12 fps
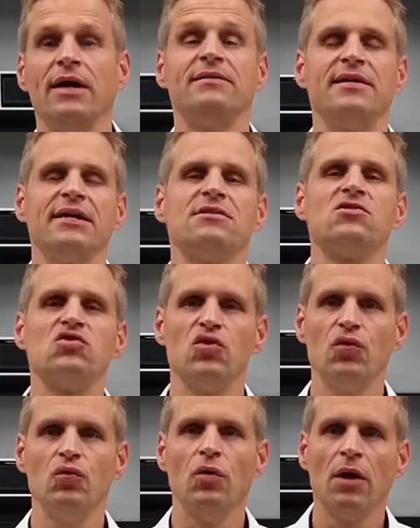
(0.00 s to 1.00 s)
It takes
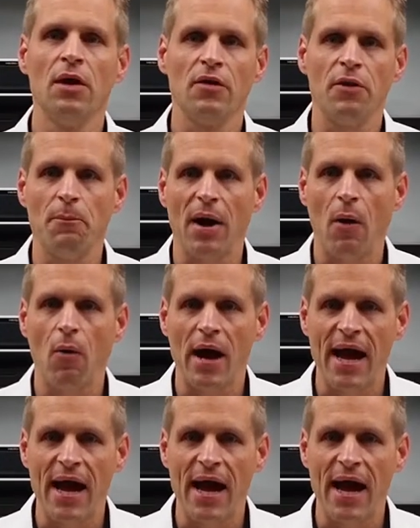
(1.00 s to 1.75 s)
two, the power